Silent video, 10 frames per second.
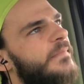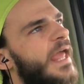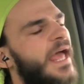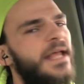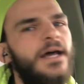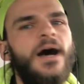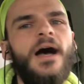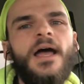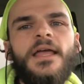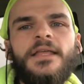And
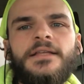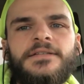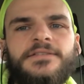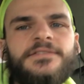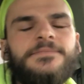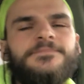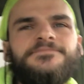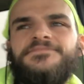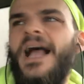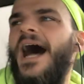
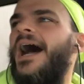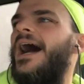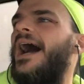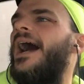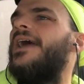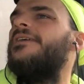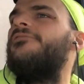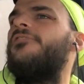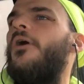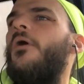
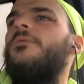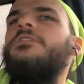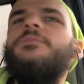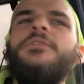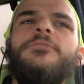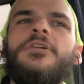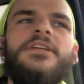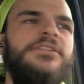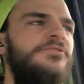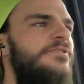I've always been
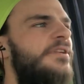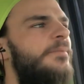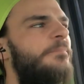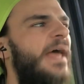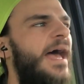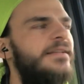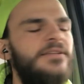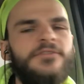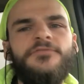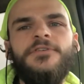really interested in Back
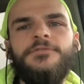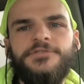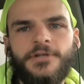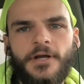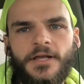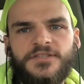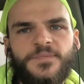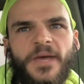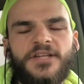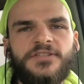to the Future,
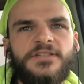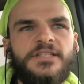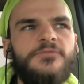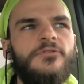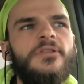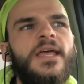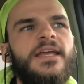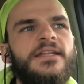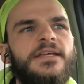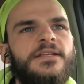especially
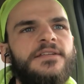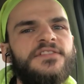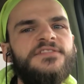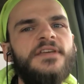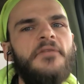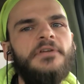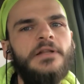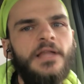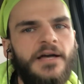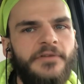related to
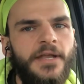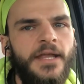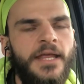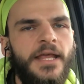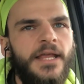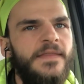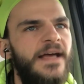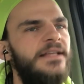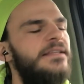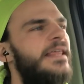7/11.
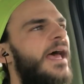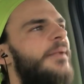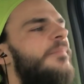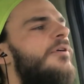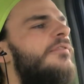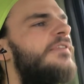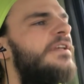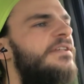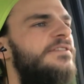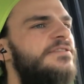That
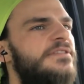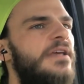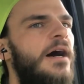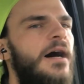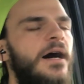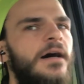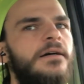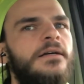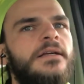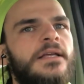movie is
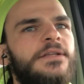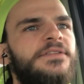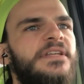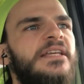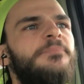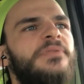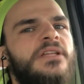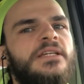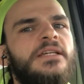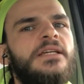
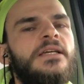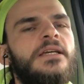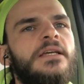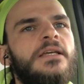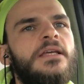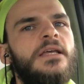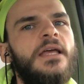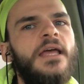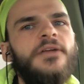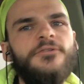deeply
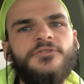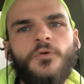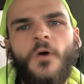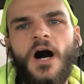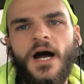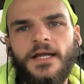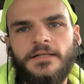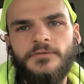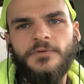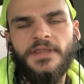
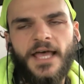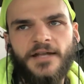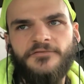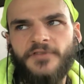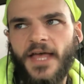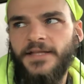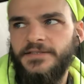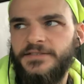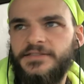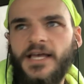intertwined with that event,
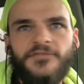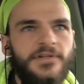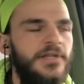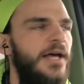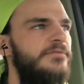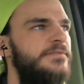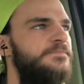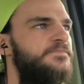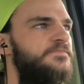7/11.